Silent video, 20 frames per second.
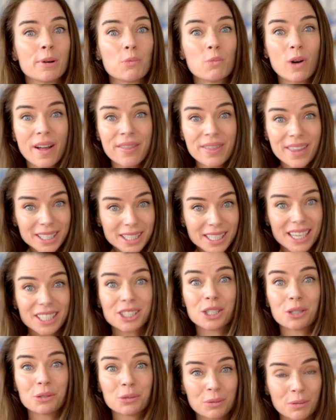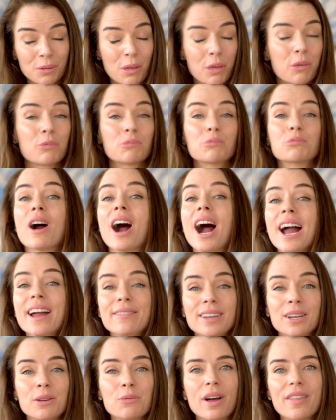but one that's actually
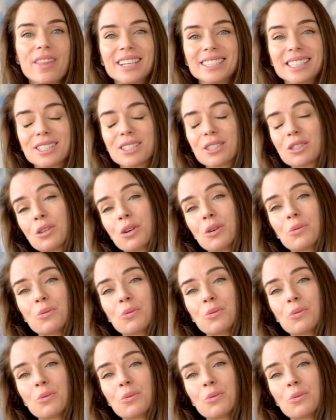thriving, one that does so